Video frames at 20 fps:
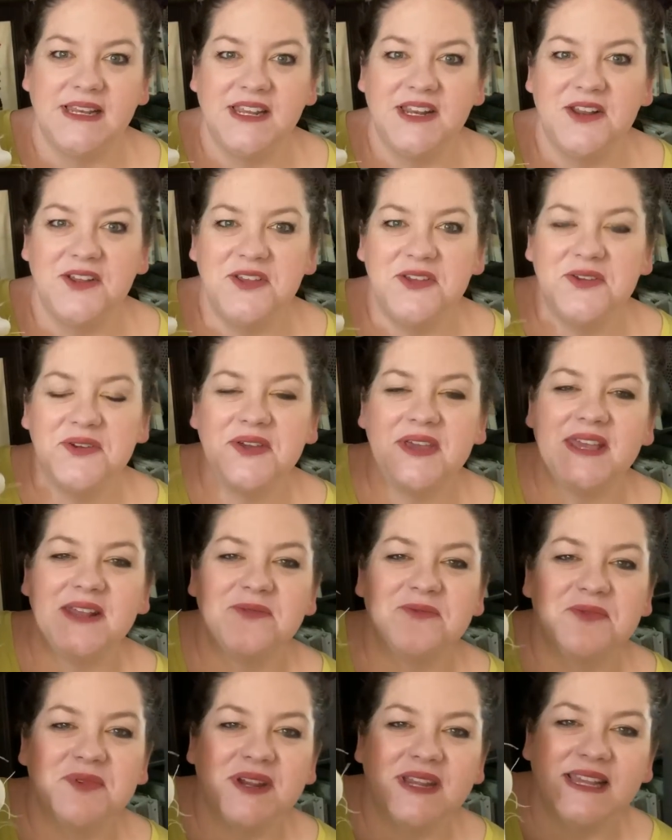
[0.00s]
You know, you
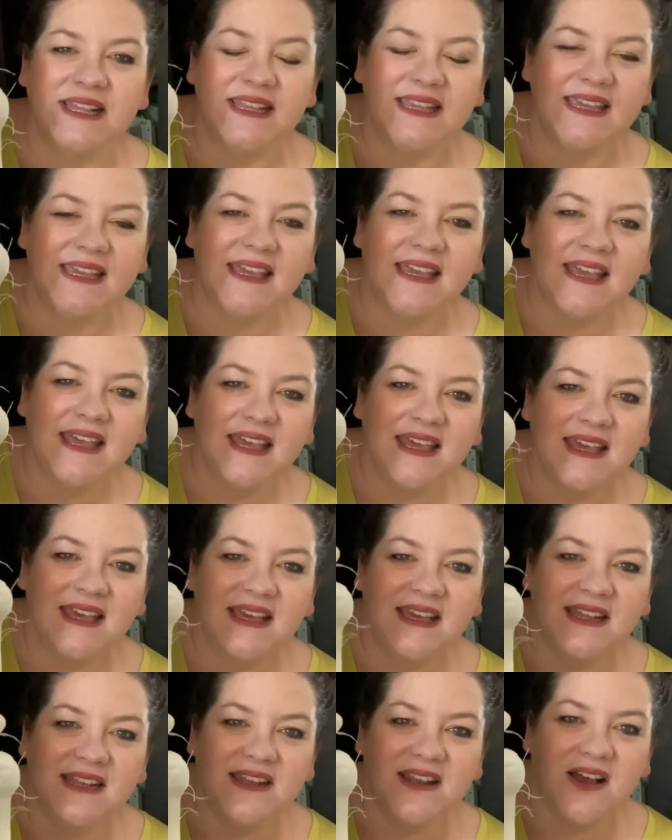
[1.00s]
can really
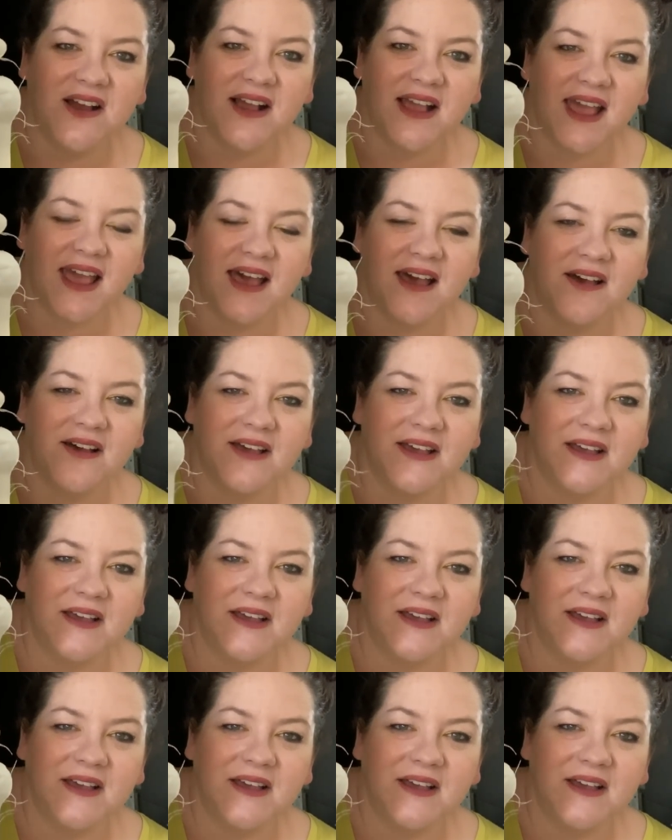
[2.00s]
knock out